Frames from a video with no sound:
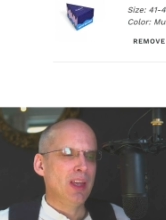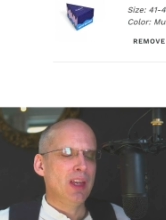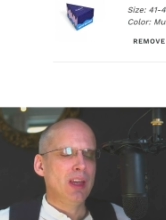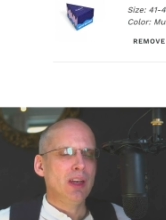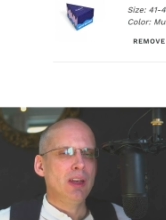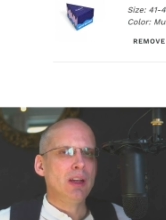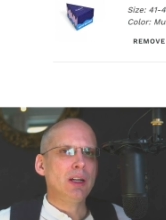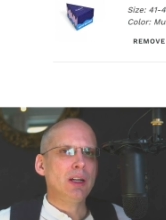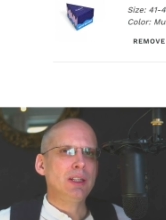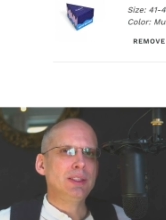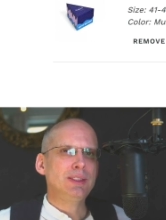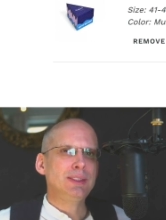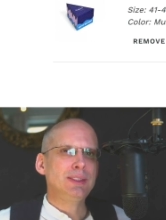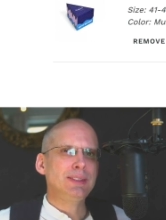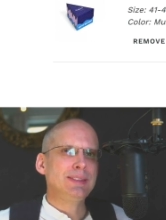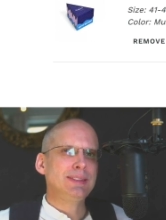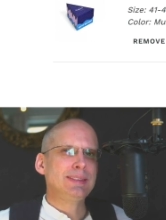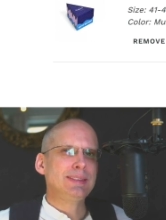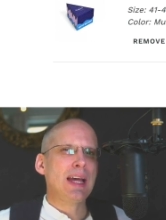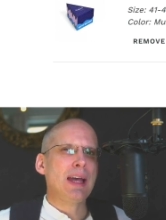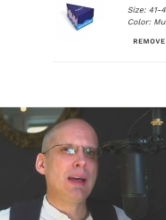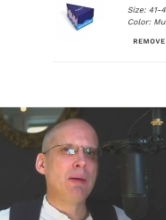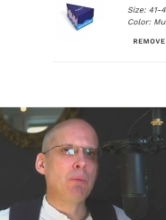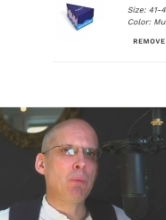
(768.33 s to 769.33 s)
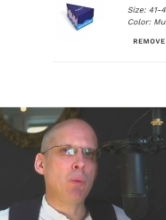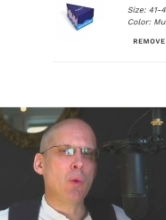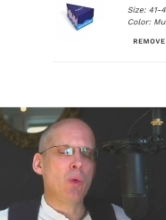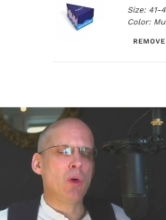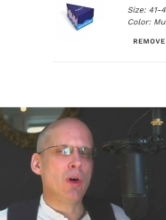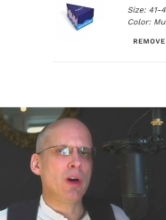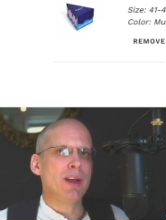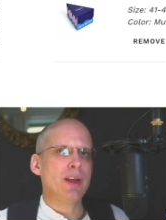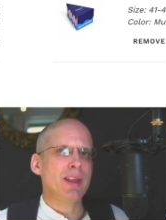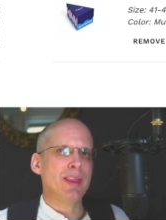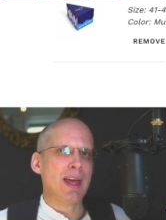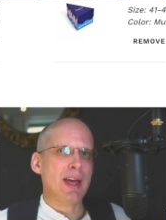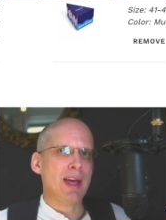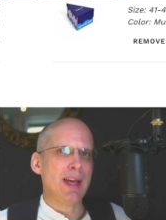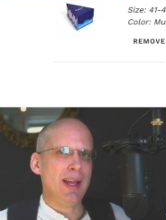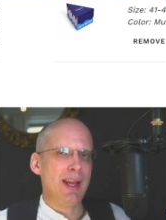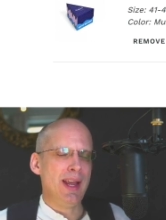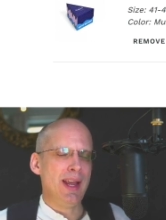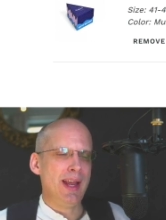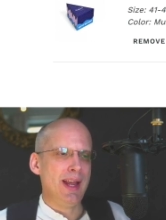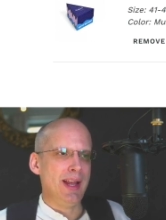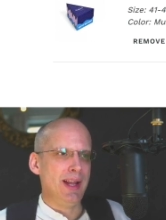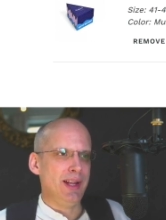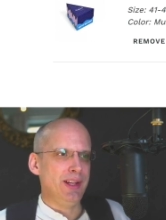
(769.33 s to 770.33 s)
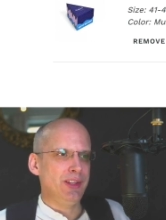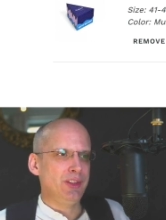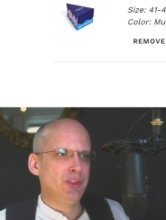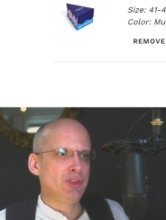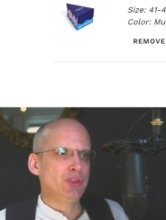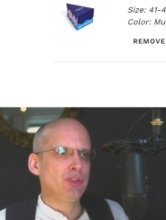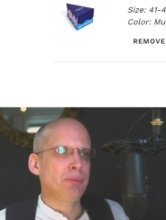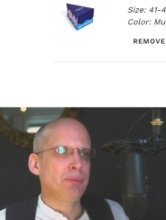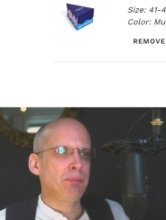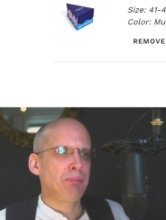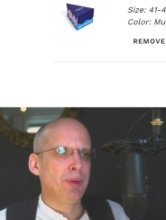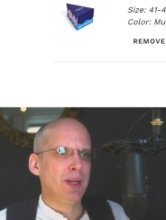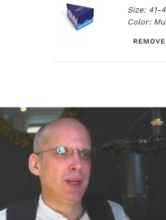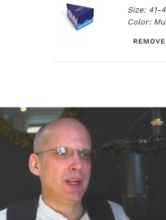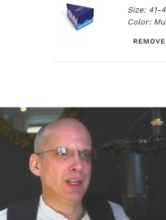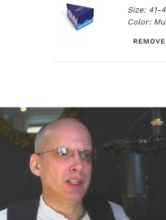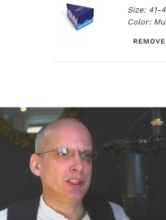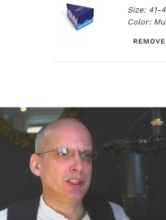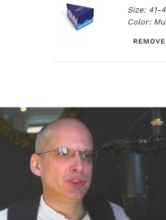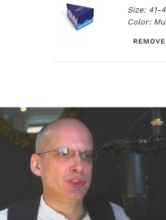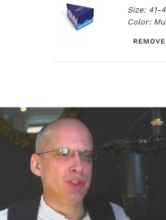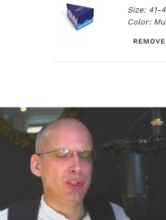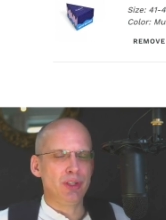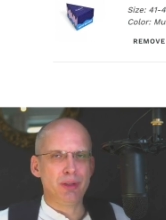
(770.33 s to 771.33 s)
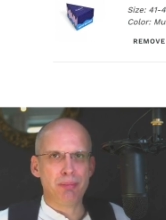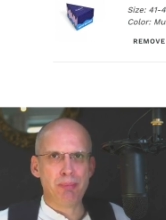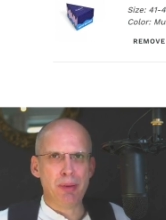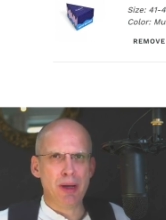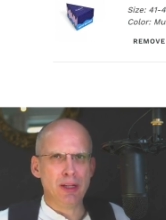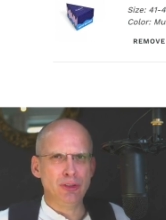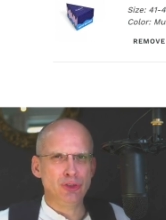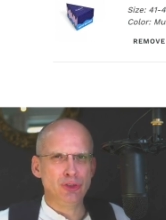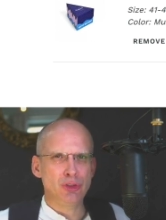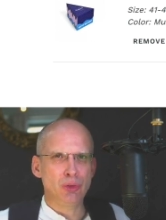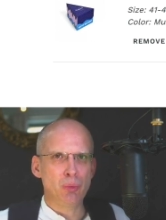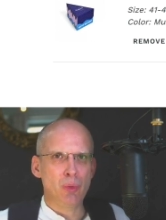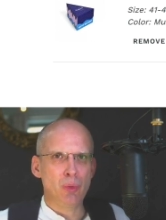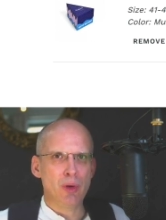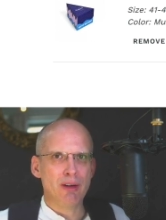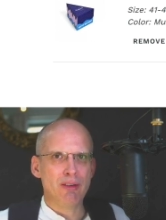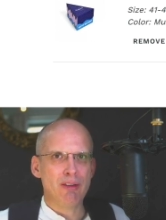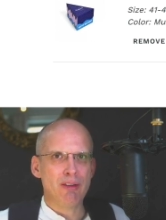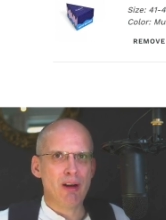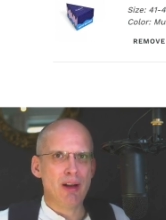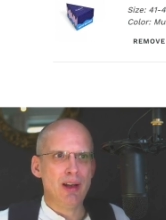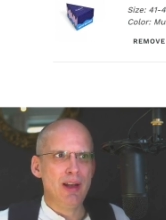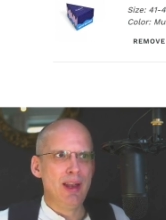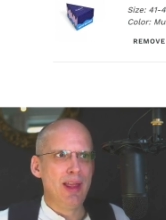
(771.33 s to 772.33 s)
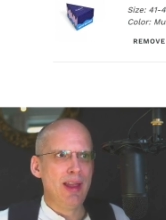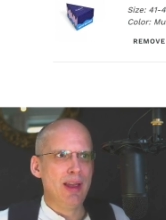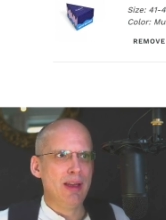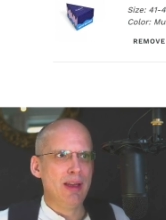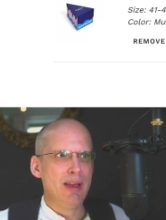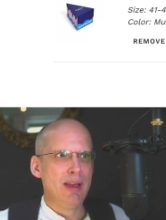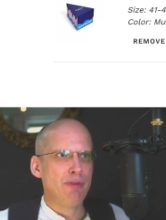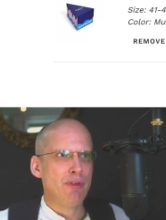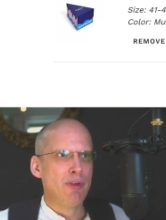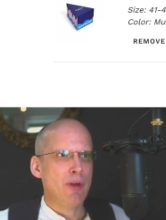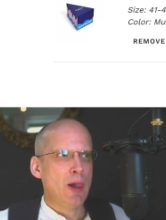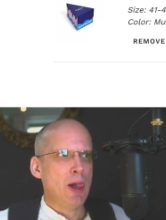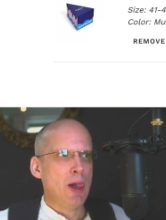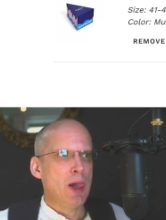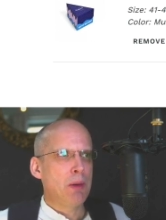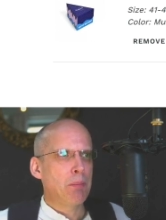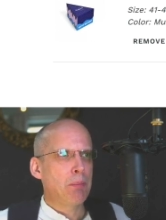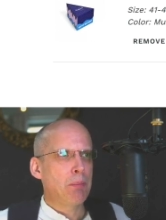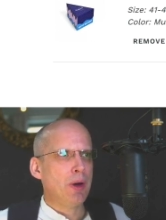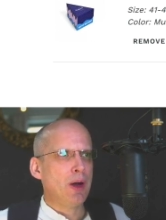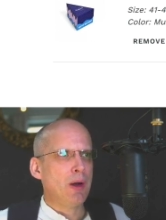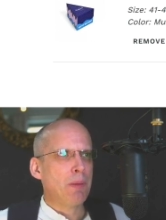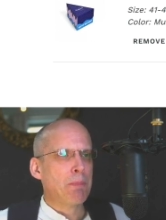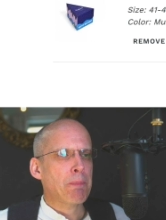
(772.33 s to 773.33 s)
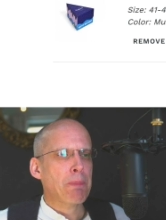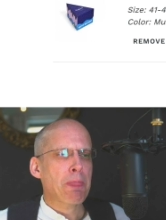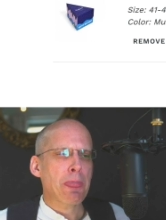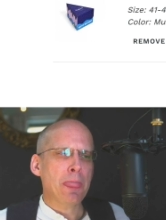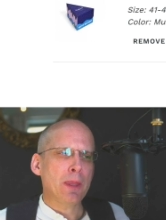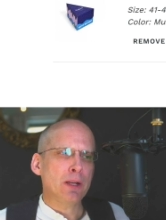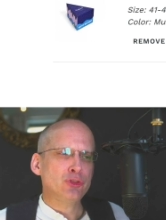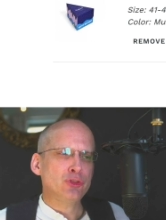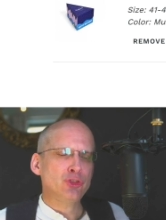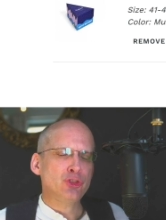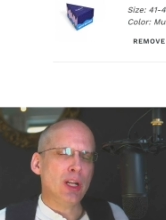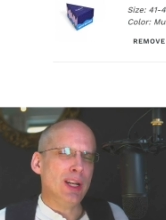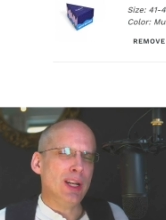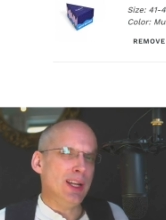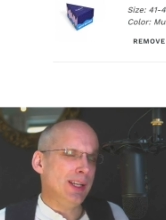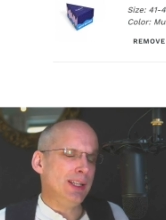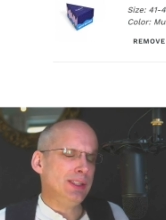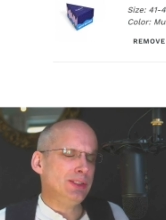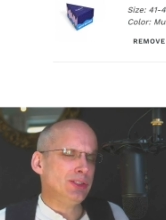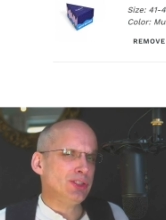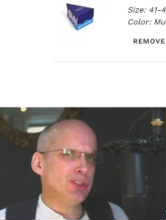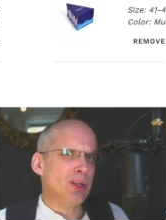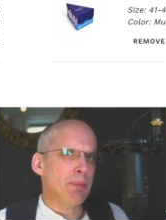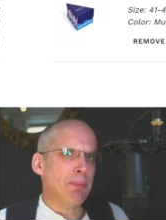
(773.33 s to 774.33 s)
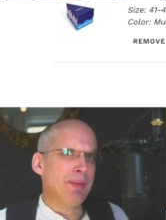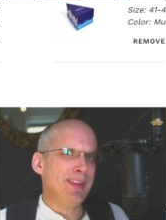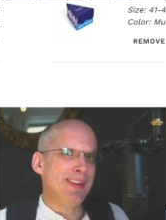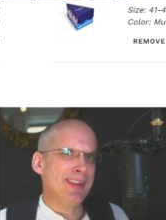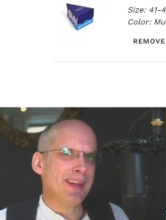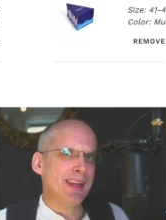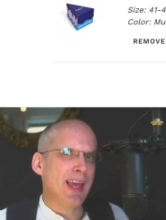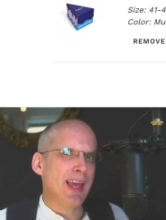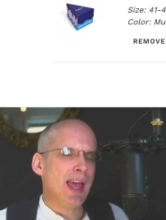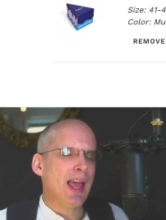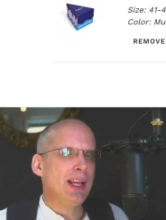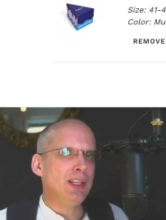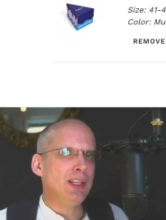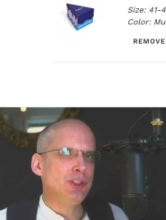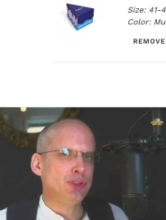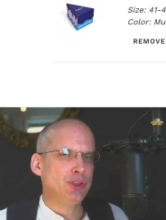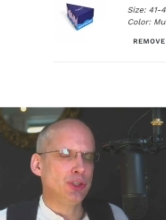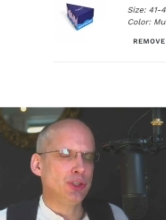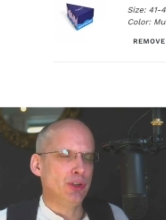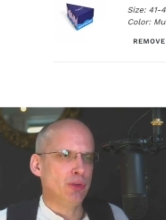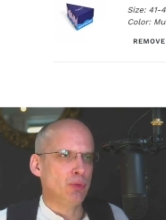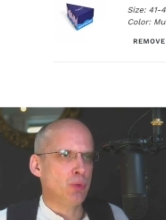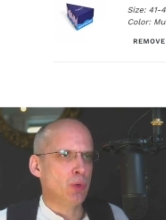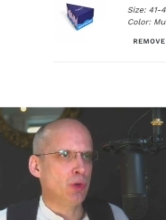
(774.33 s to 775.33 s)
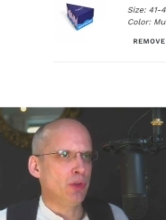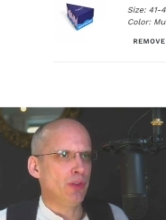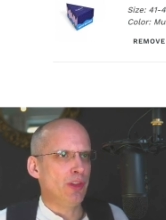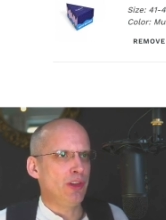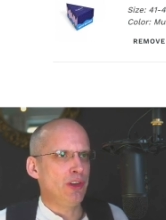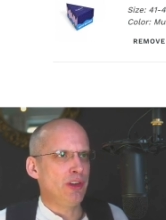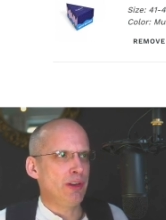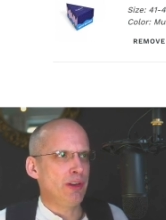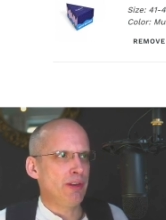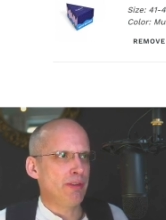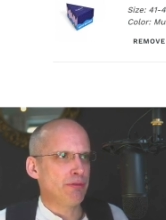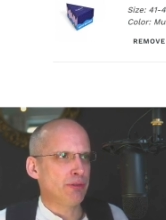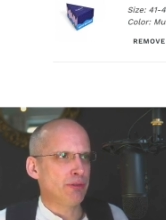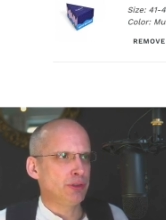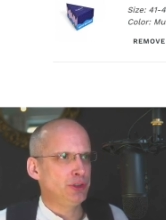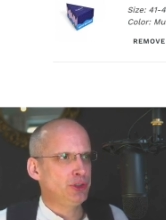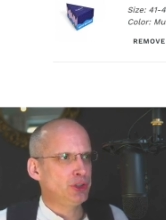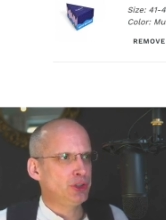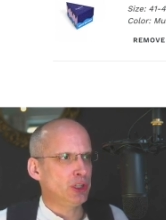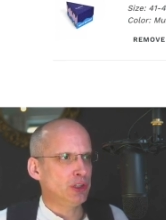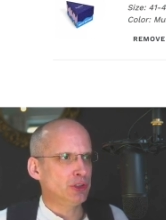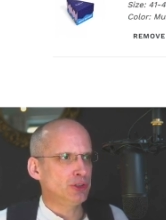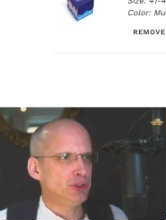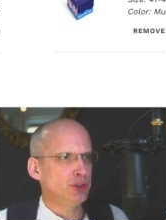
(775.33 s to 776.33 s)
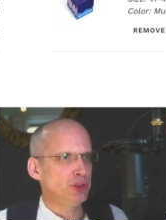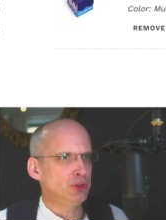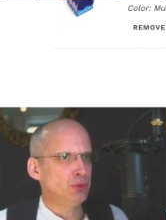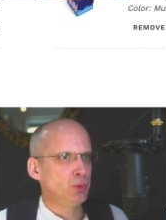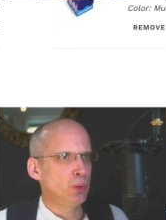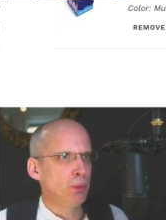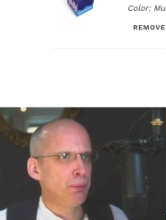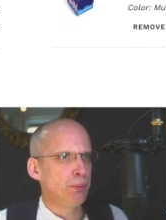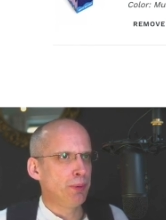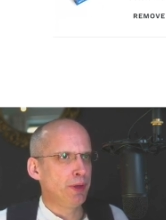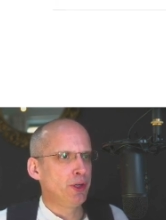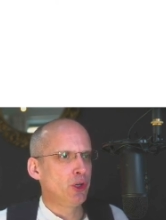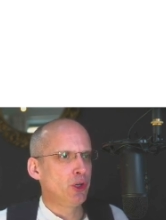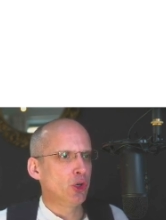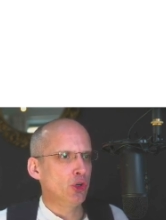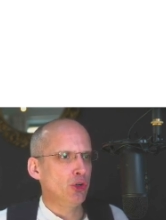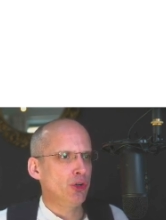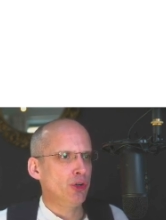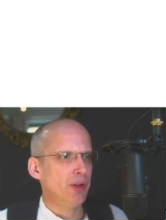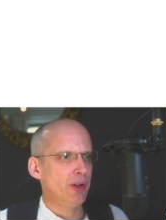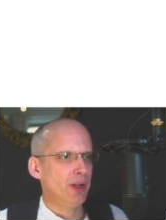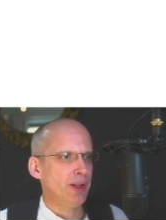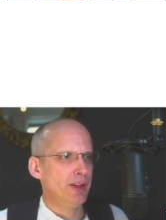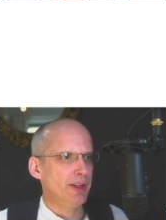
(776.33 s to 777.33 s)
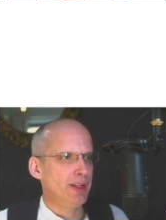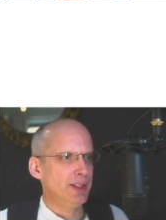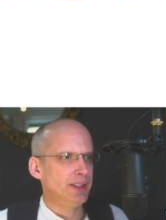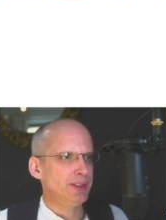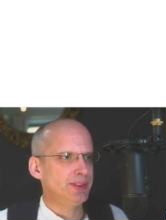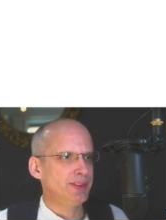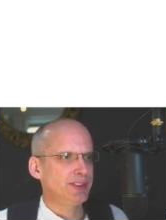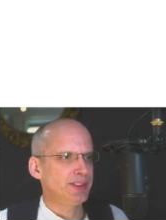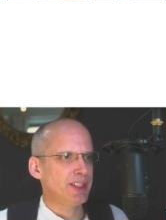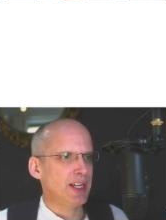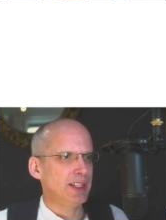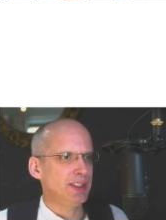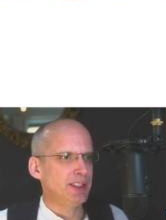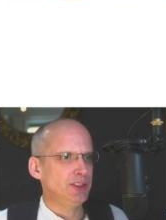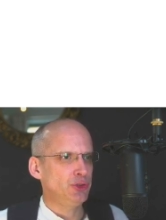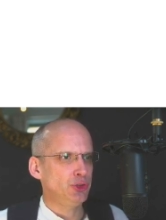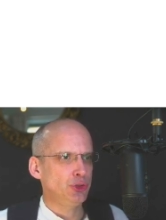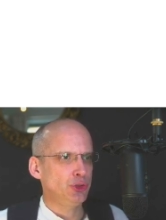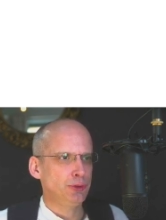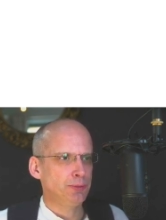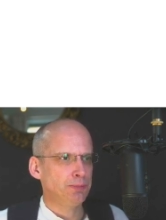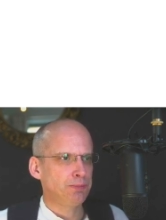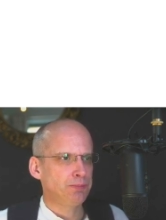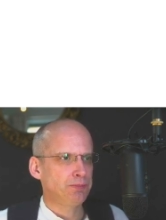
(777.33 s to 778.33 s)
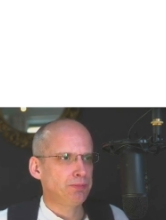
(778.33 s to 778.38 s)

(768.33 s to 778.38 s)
Now, I understand why that is, because it depends on where I live, but at least some indication of what the delivery charges would be good at this stage.